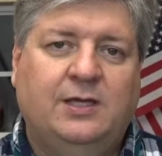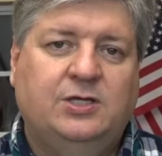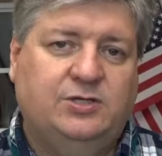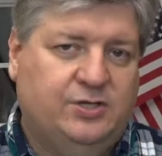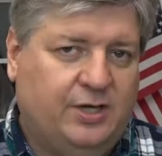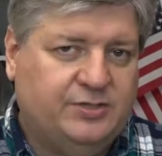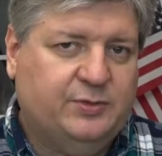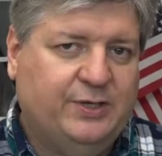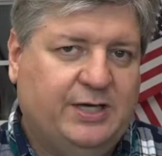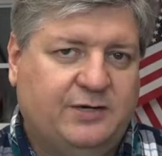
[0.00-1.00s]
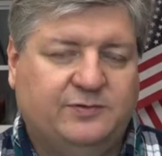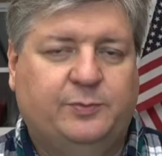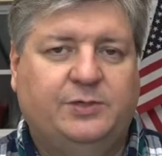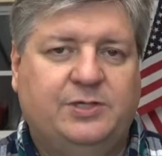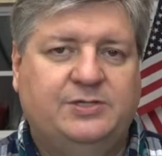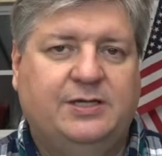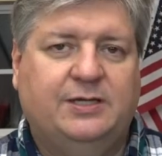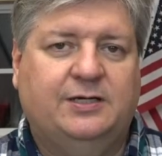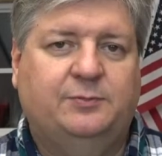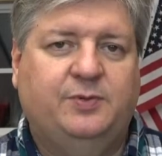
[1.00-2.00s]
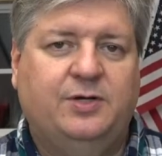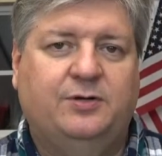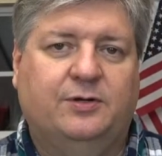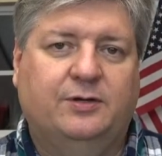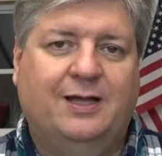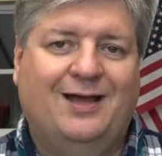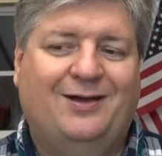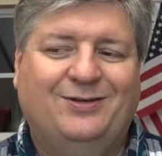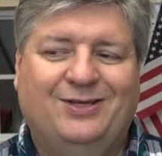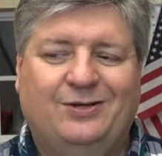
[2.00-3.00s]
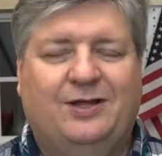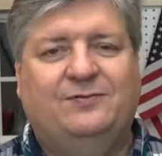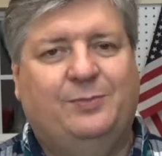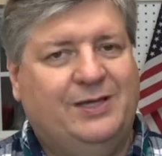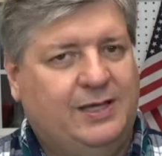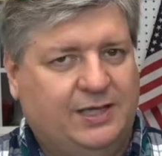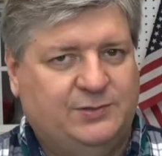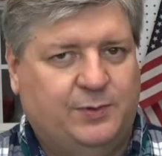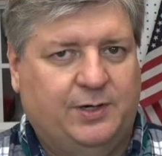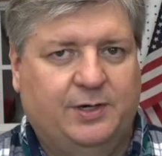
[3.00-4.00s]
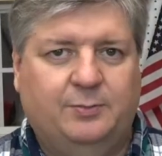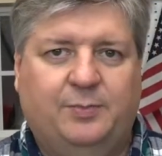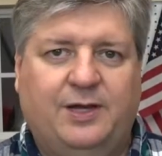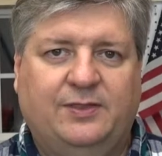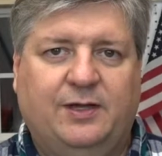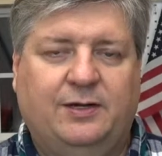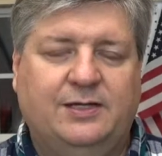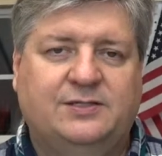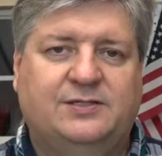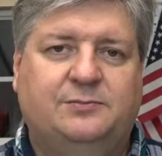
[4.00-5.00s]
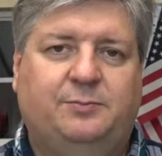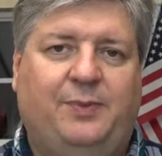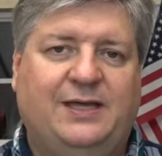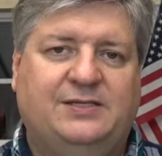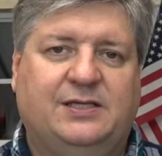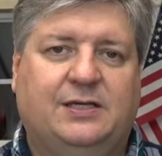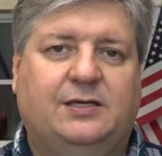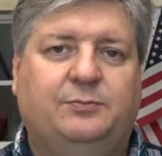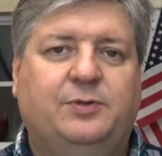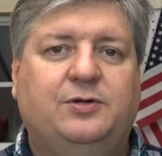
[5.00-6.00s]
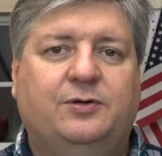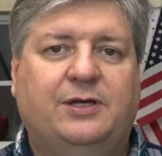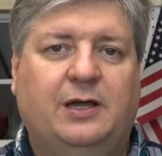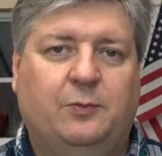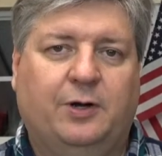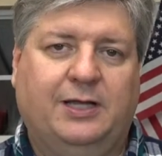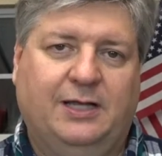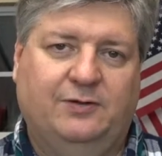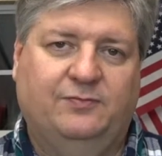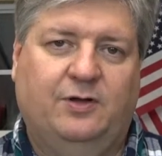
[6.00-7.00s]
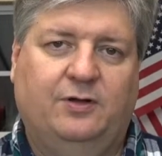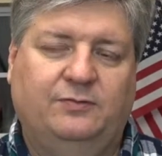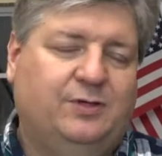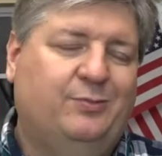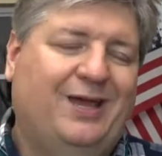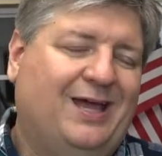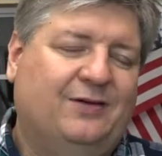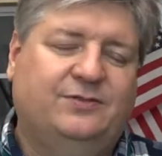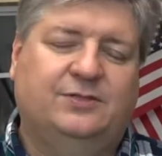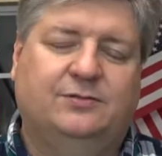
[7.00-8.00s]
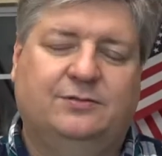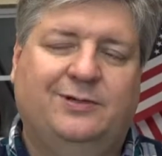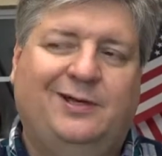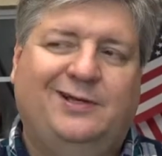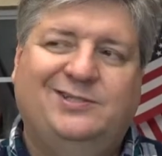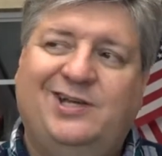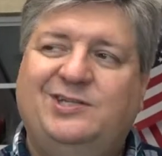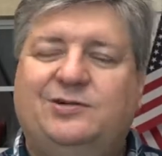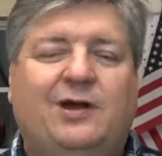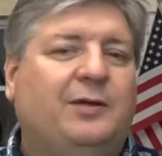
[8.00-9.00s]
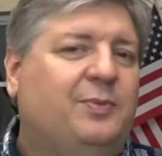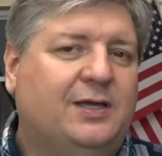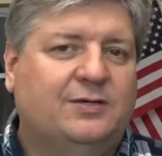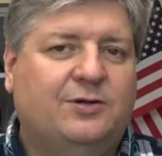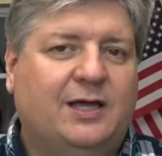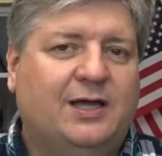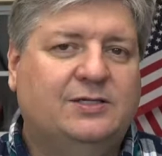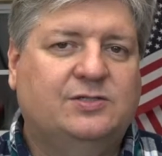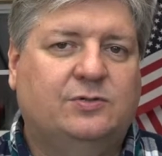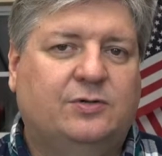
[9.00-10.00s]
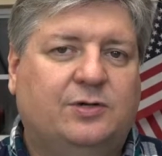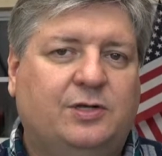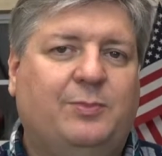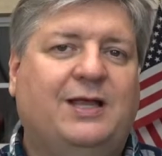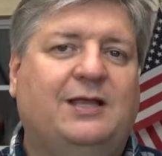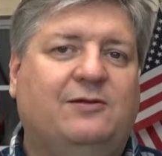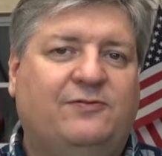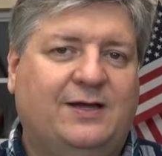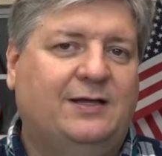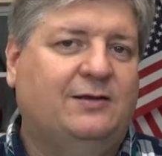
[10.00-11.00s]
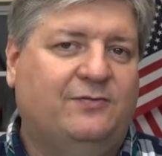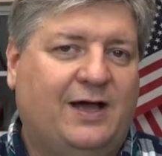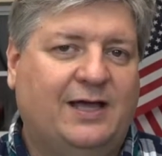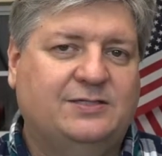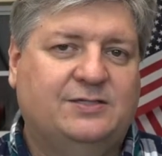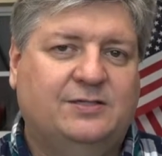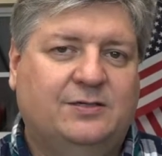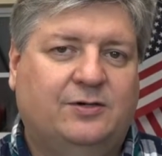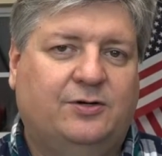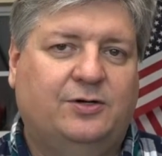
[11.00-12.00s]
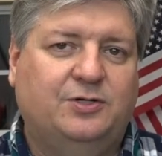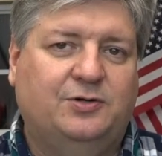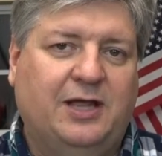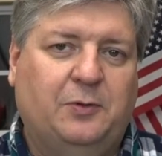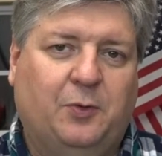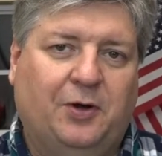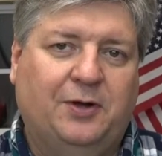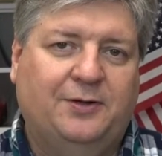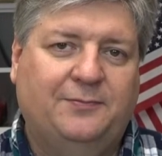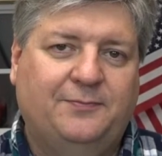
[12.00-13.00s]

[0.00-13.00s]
You should also be comfortable using a computer. Now, you don't have to be an expert, but there is some basic computer networking involved. You may have to change your IP address, or you may need to find a device on your network.